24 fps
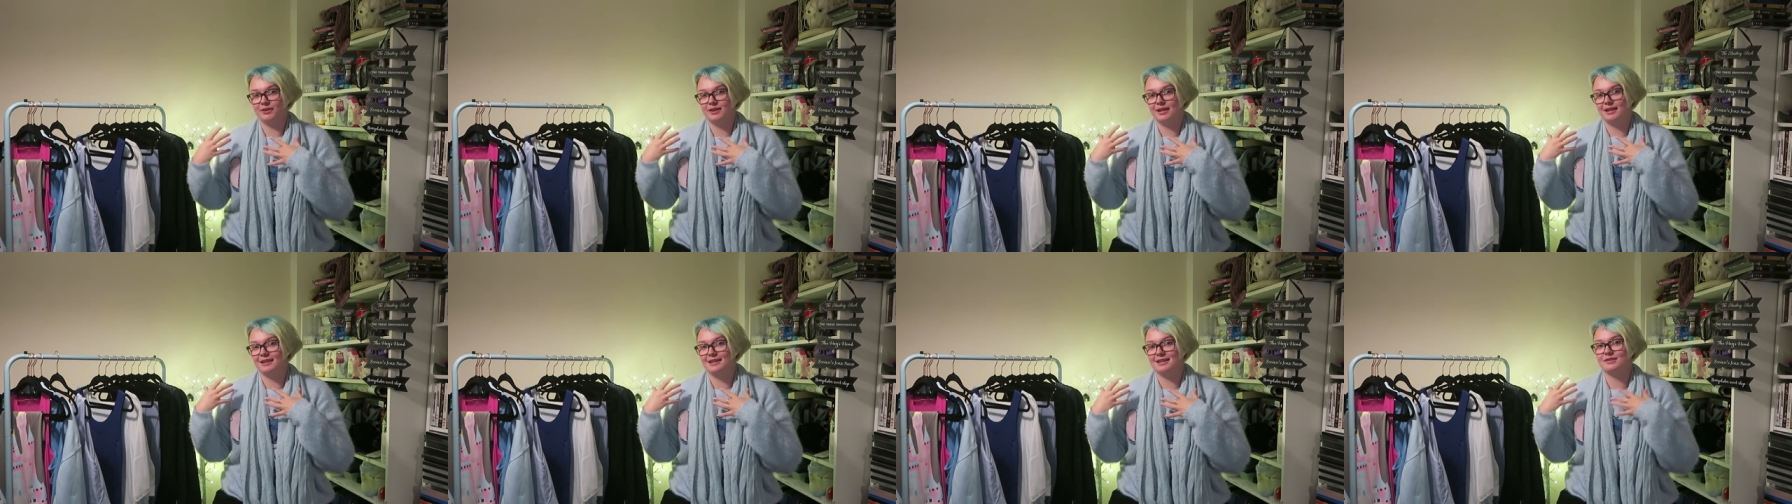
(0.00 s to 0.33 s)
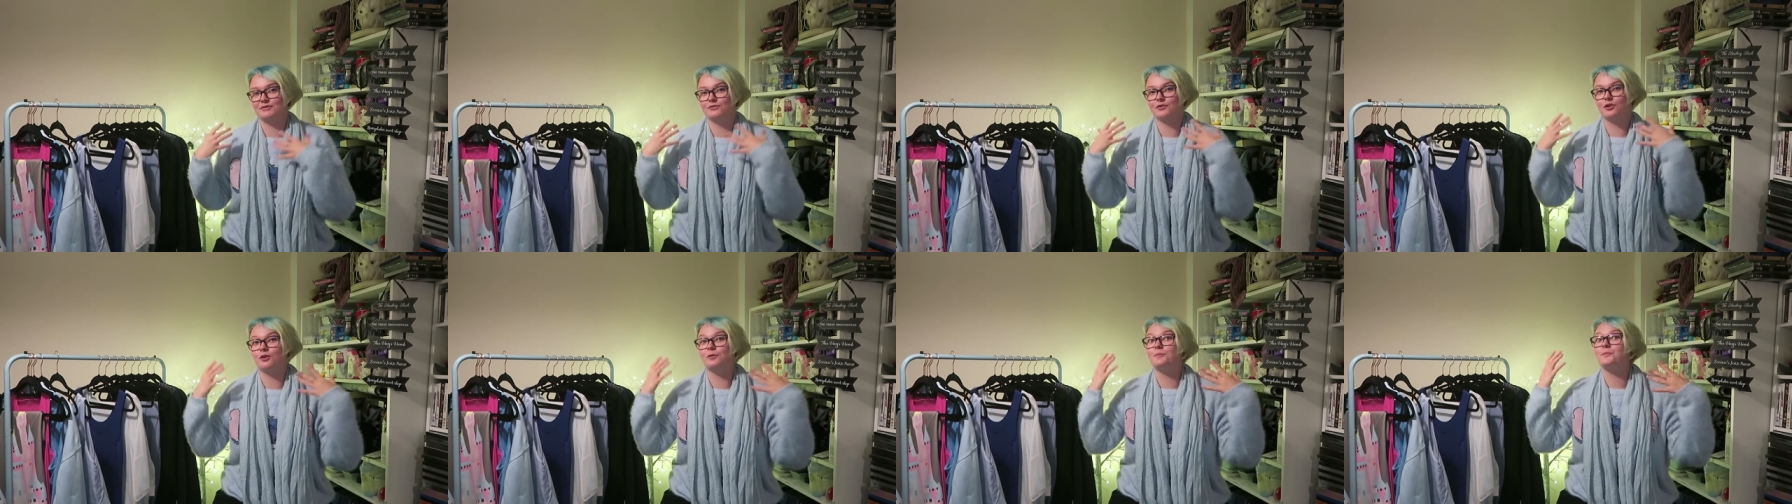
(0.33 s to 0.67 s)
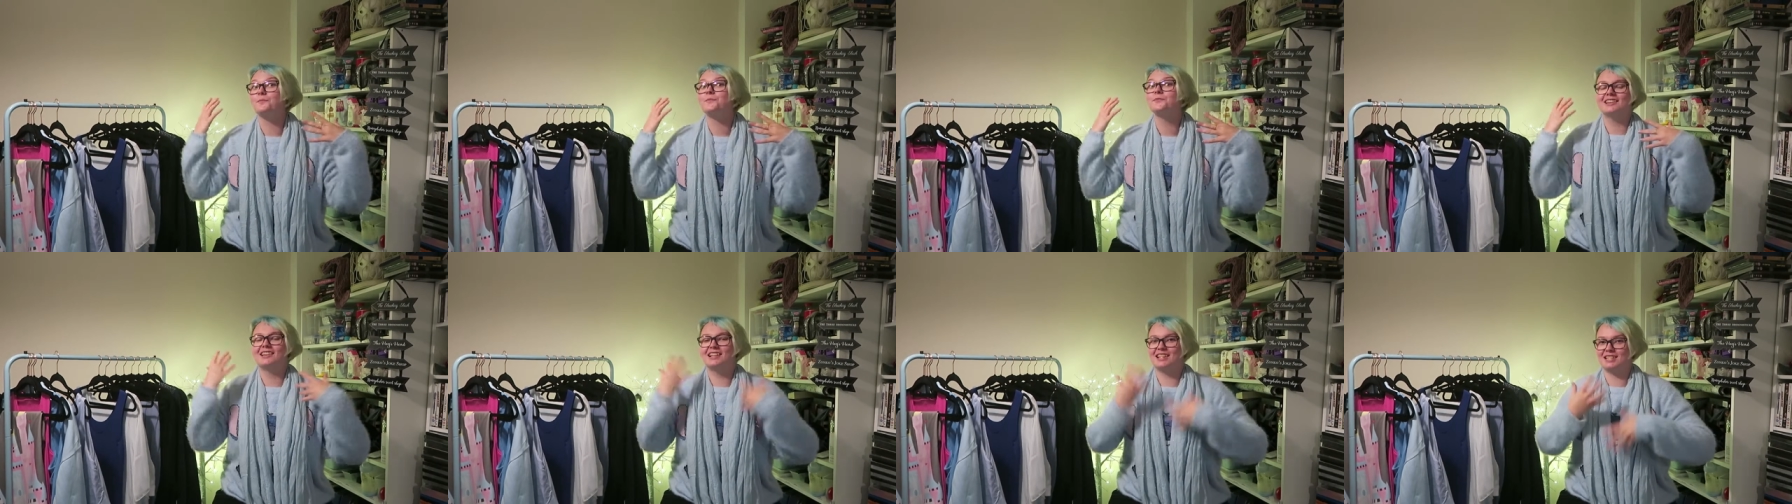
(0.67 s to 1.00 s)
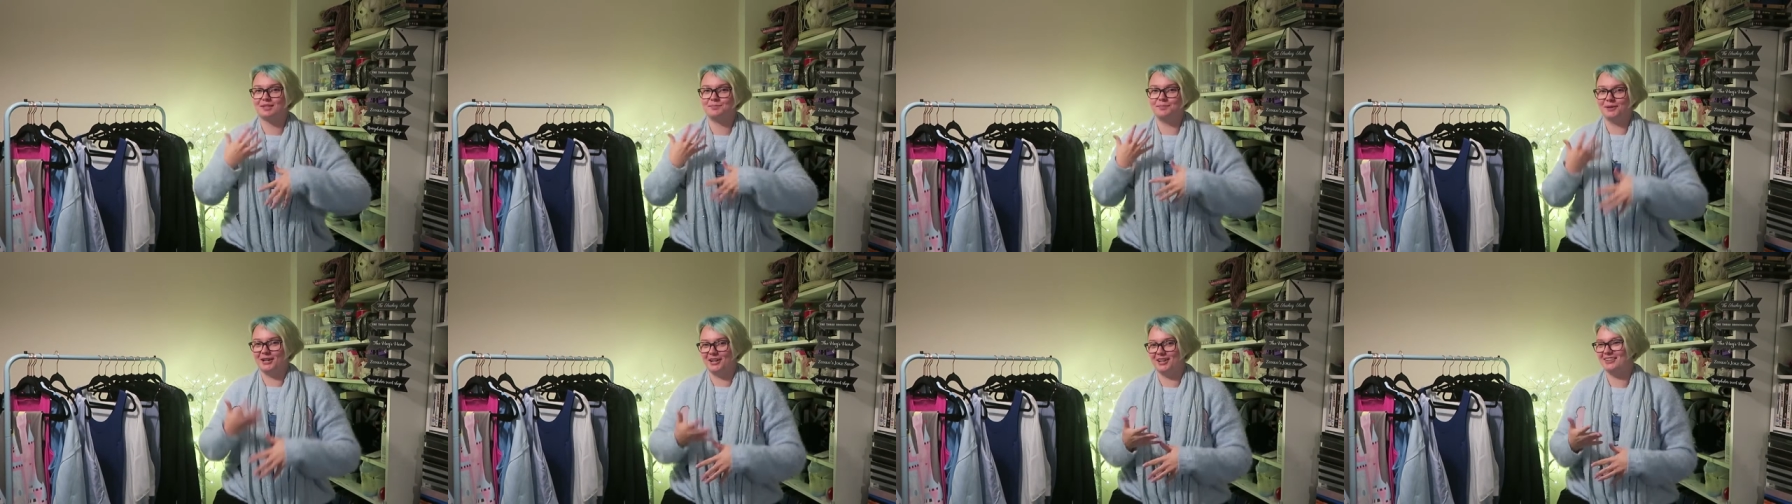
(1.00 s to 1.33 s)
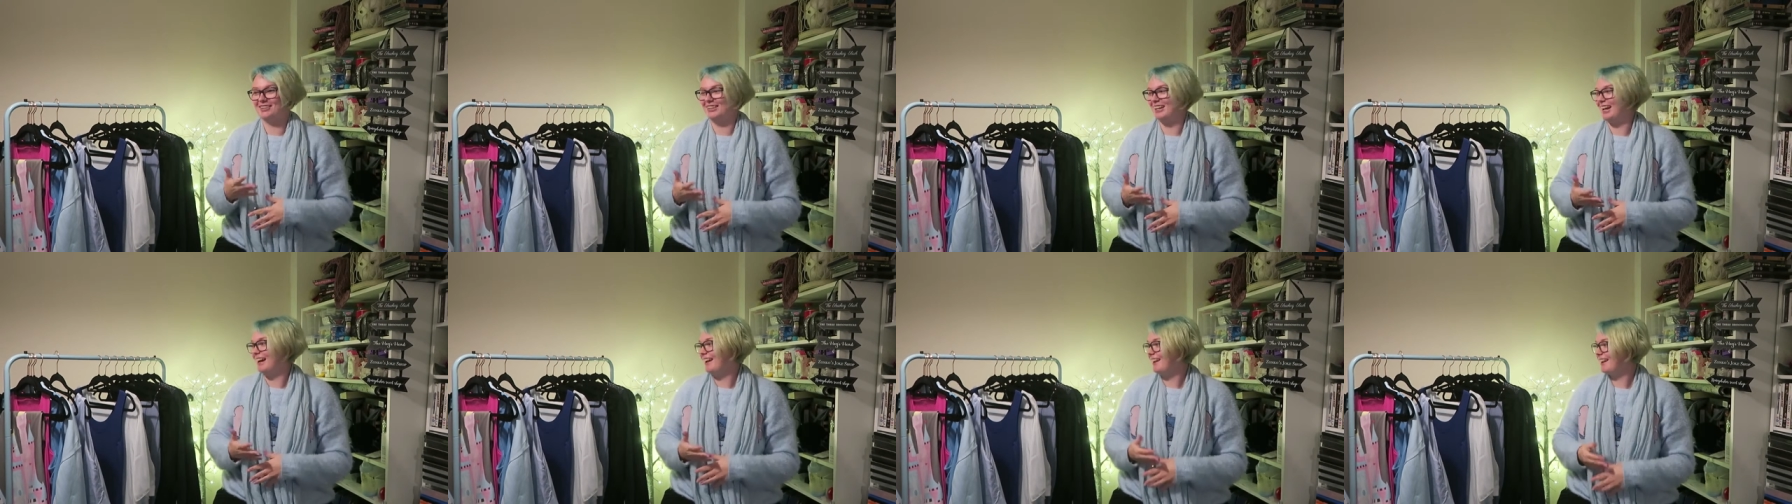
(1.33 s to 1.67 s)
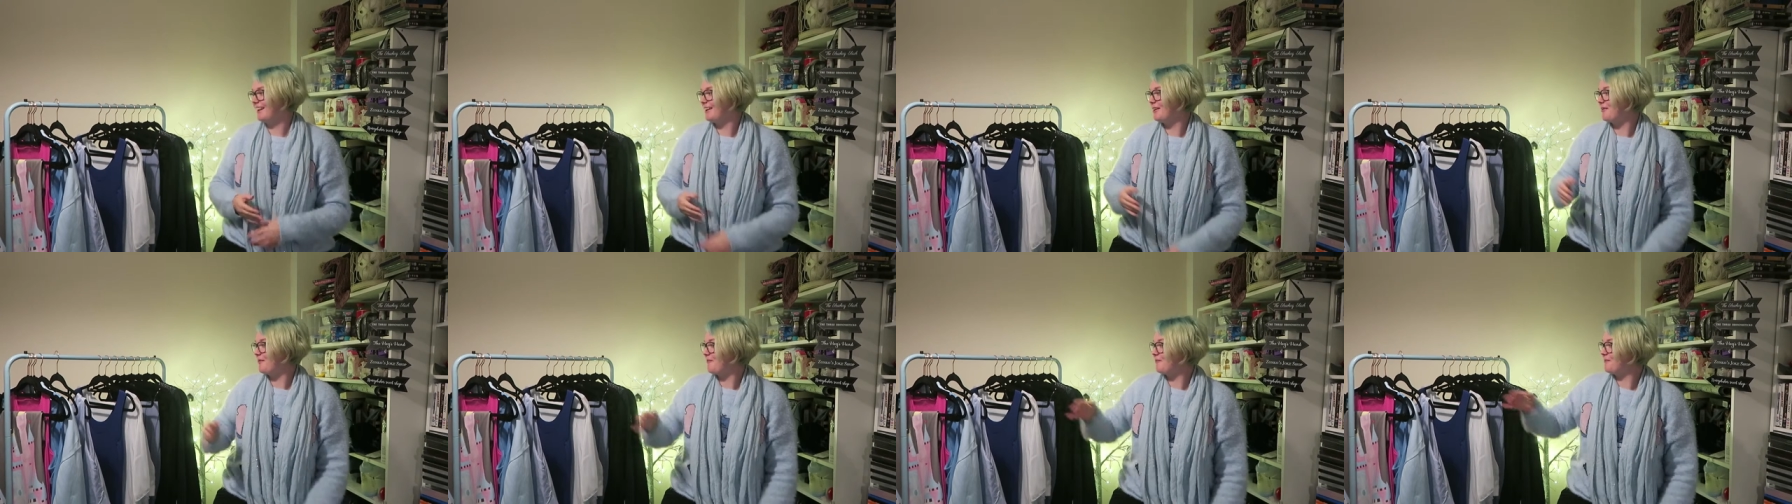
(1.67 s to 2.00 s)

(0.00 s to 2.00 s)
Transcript: that it's from this birthday.